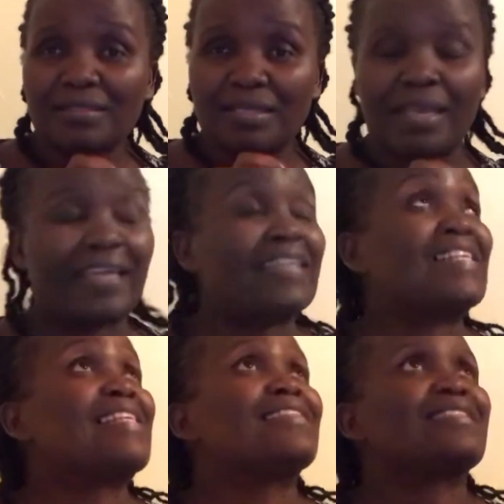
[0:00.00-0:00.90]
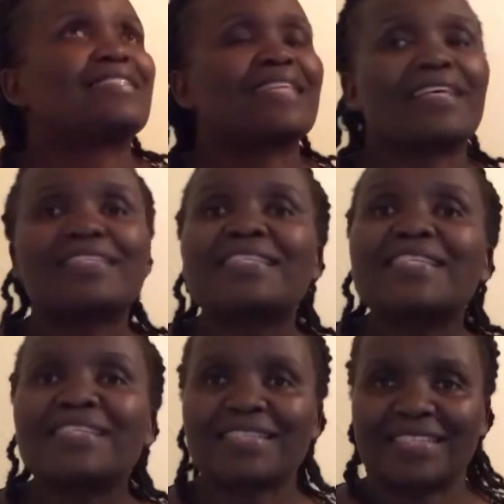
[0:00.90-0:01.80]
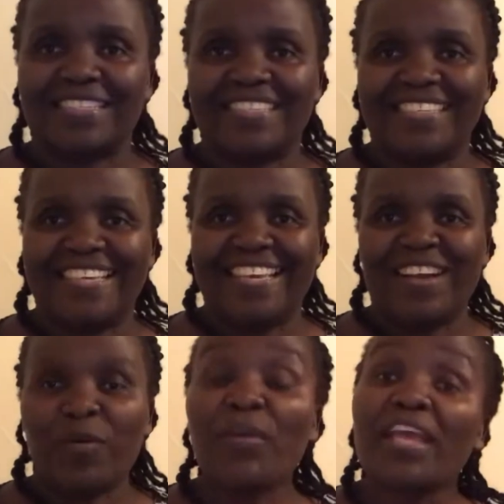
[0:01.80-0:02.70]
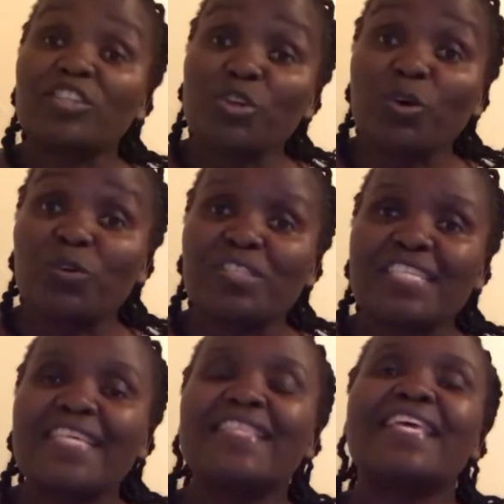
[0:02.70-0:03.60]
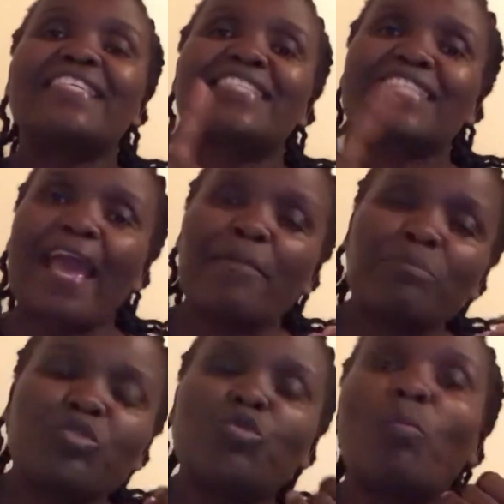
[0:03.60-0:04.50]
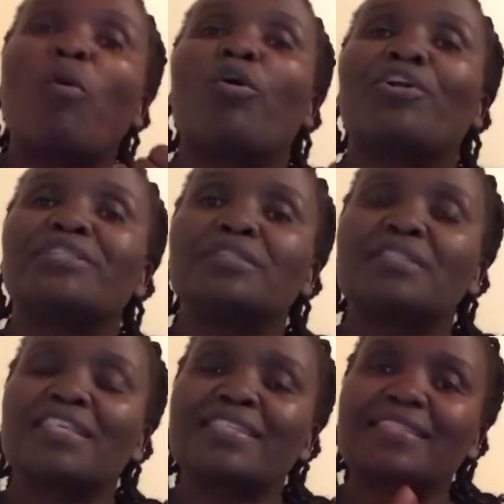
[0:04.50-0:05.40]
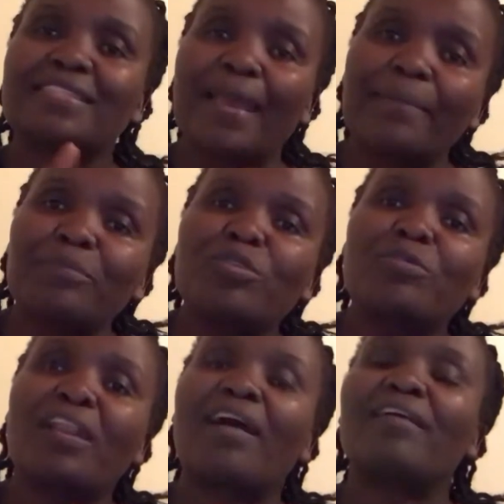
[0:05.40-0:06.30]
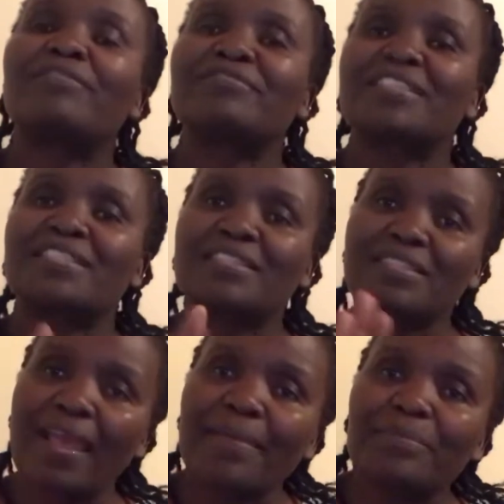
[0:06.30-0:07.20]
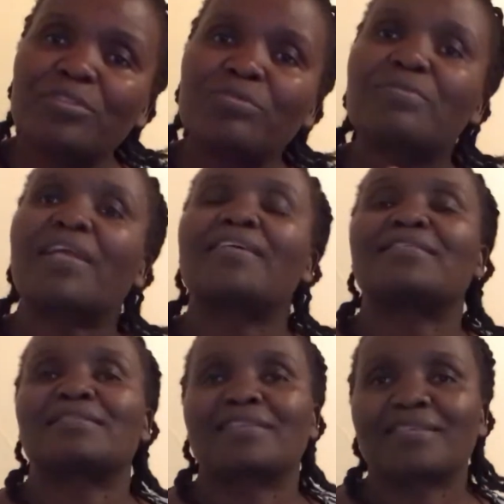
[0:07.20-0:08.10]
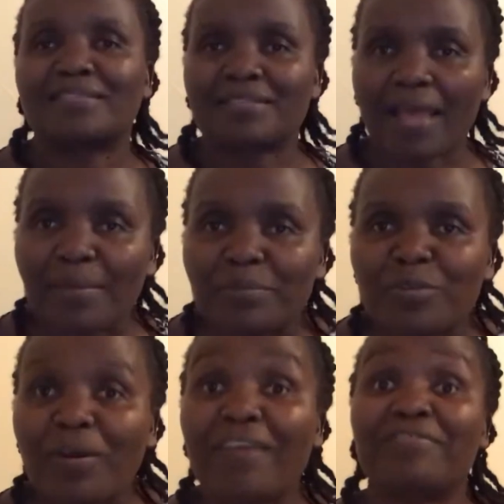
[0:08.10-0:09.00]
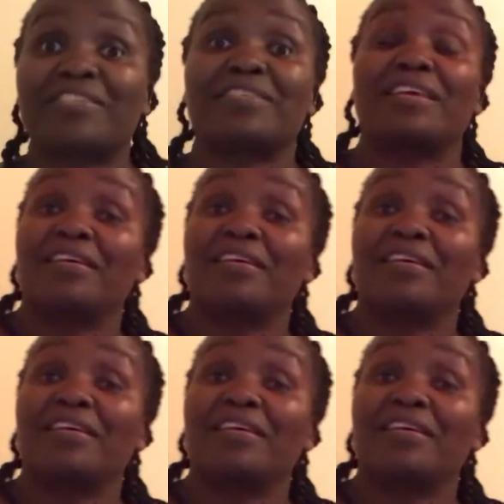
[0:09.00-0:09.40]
Ecclesiastic, we are told there is time to mourn, there is time to laugh, there is time to rest, there is time to harvest.